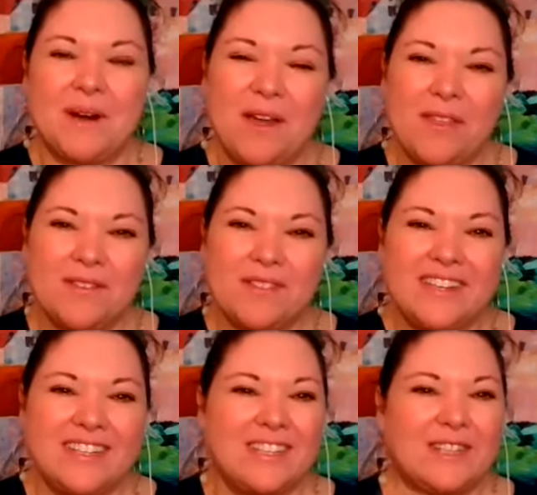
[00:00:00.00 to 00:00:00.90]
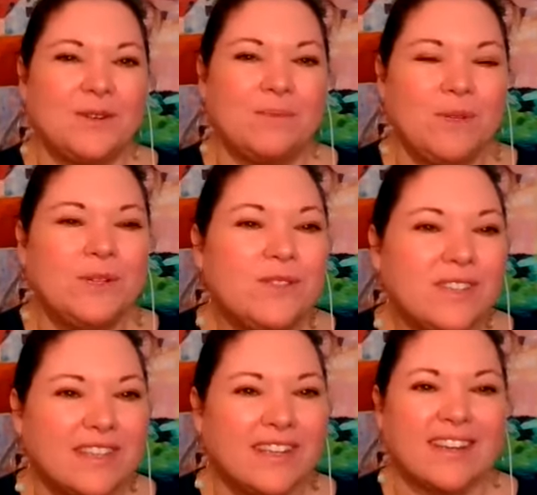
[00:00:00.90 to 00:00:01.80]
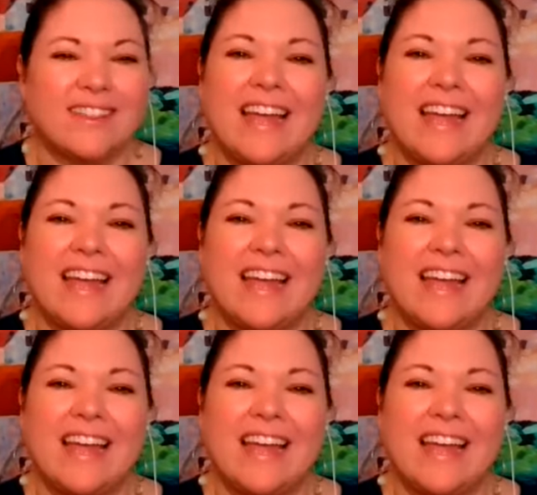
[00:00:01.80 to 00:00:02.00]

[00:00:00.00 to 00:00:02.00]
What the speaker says: But other things, music,